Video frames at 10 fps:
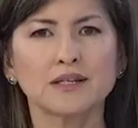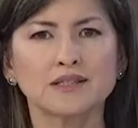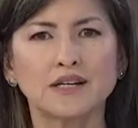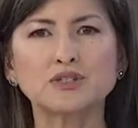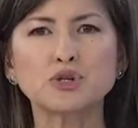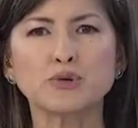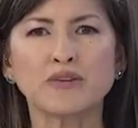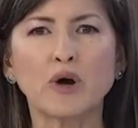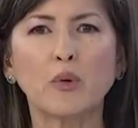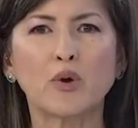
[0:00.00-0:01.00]
Now, two
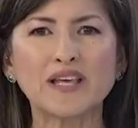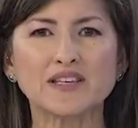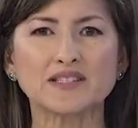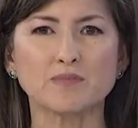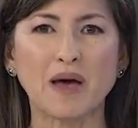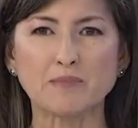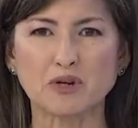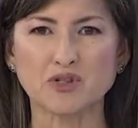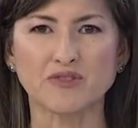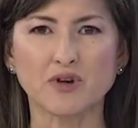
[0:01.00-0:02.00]
of Hawaii's
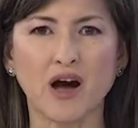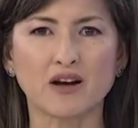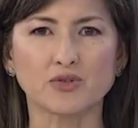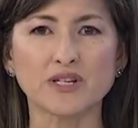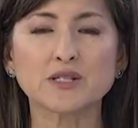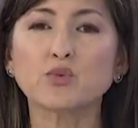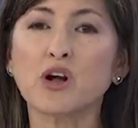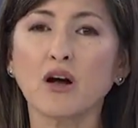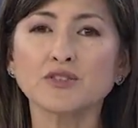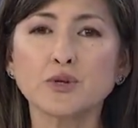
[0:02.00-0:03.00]
members of Congress were
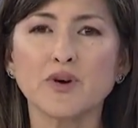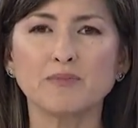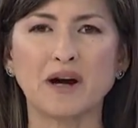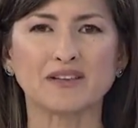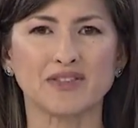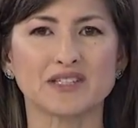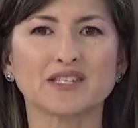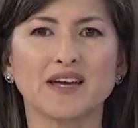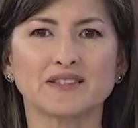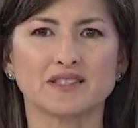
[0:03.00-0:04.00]
also among the
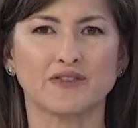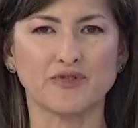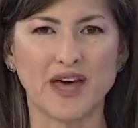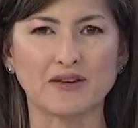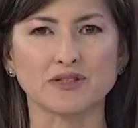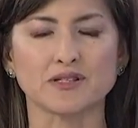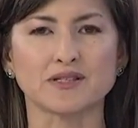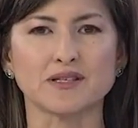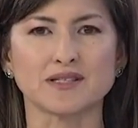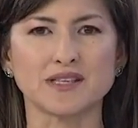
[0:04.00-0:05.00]
tens of
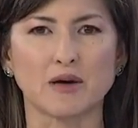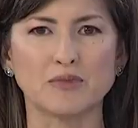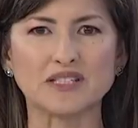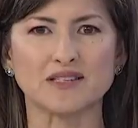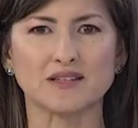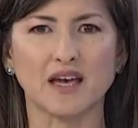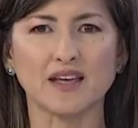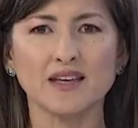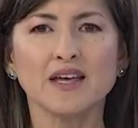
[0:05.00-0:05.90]
thousands in Selma today.